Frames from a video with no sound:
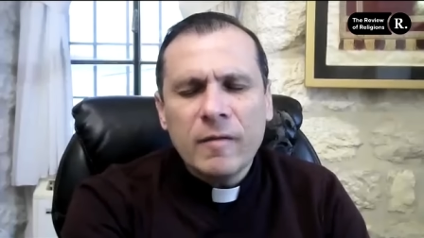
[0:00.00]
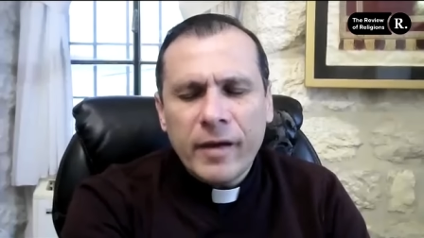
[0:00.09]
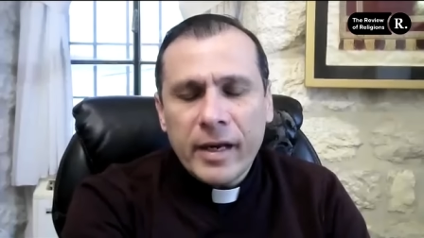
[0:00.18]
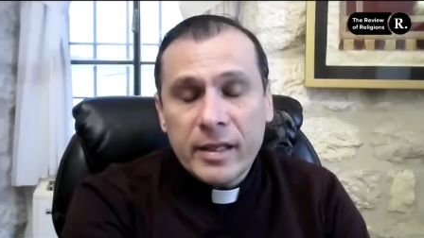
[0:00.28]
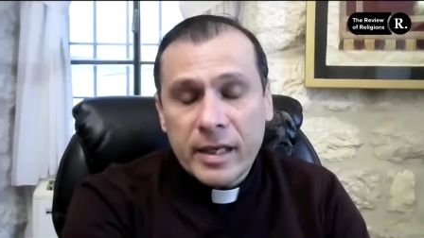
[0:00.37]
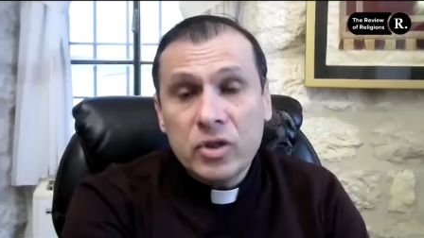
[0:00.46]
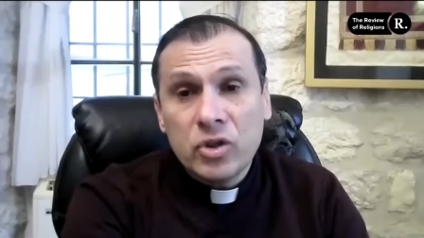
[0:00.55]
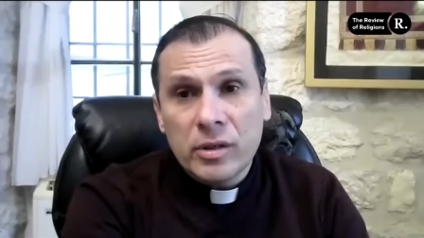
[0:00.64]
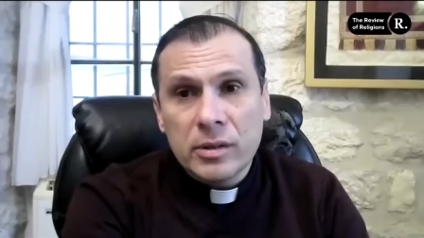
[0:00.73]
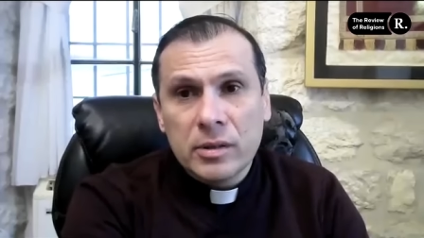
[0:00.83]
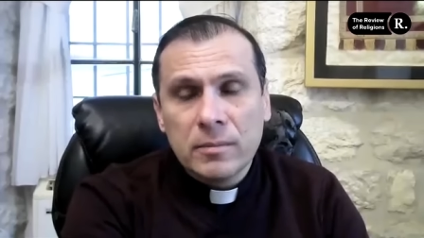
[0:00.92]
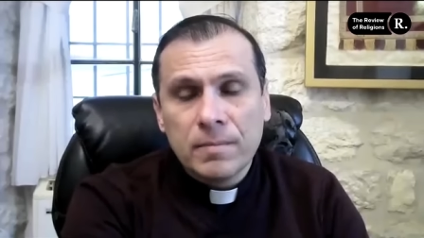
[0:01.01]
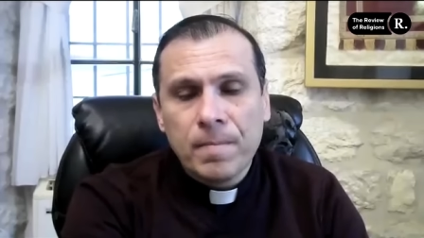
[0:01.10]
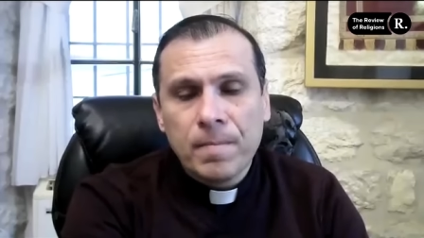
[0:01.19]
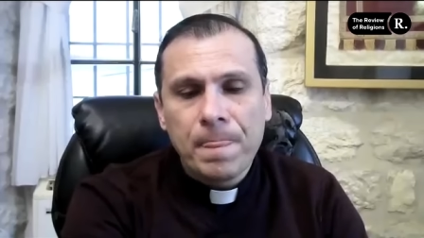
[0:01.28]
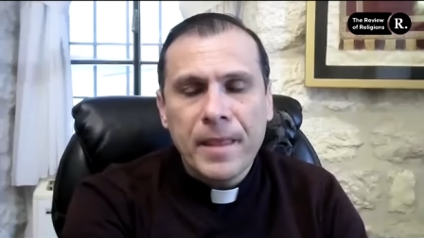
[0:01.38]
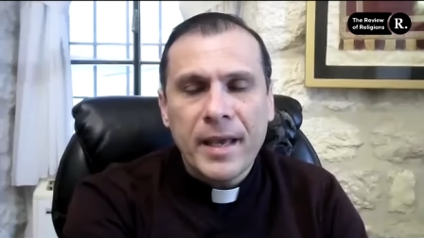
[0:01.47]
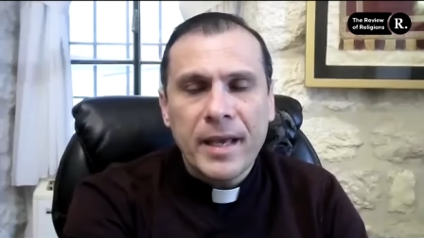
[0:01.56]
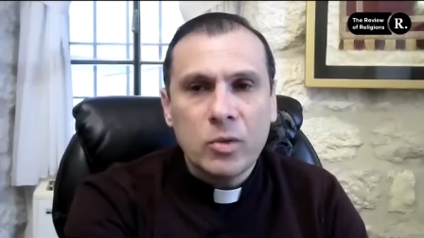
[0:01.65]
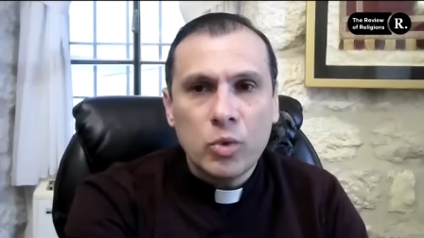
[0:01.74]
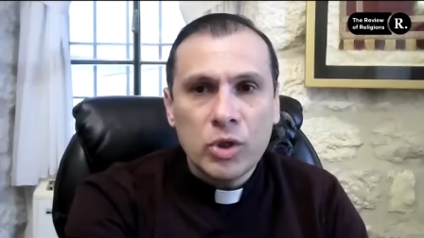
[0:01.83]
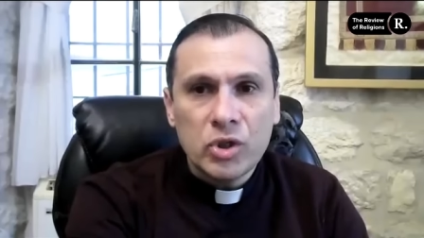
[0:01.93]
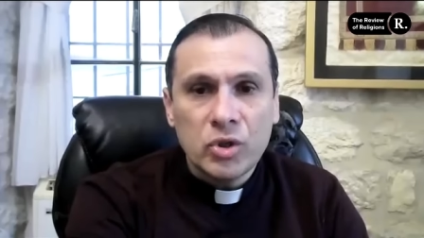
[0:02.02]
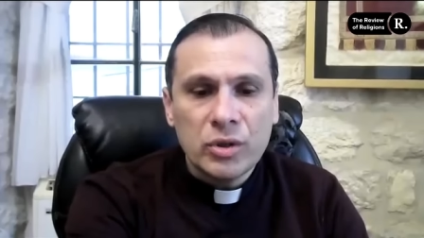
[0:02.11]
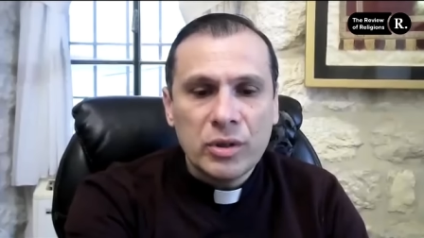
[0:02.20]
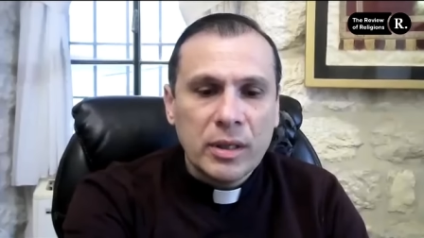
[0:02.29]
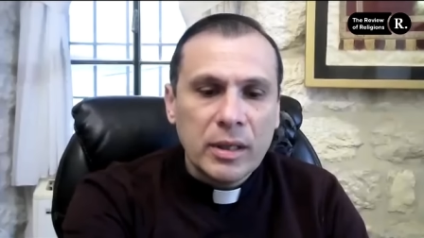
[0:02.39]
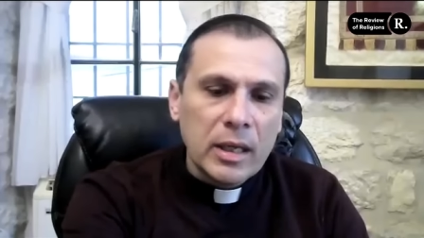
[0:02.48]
very dangerous and we should